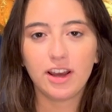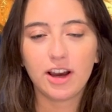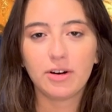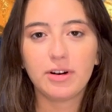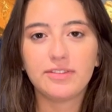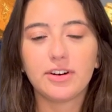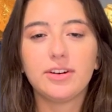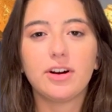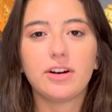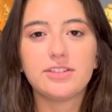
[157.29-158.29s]
However, in
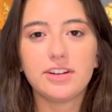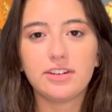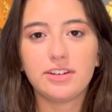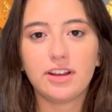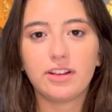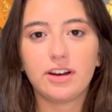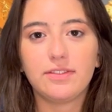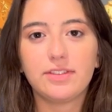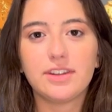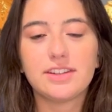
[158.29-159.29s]
our day-to-day
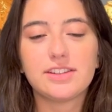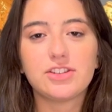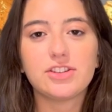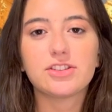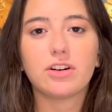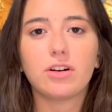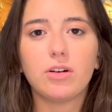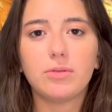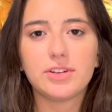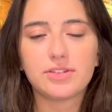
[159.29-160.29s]
life, the decisions aren't
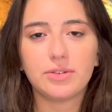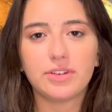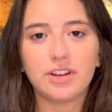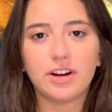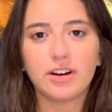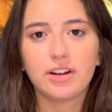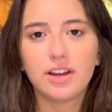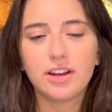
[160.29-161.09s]
always so clear.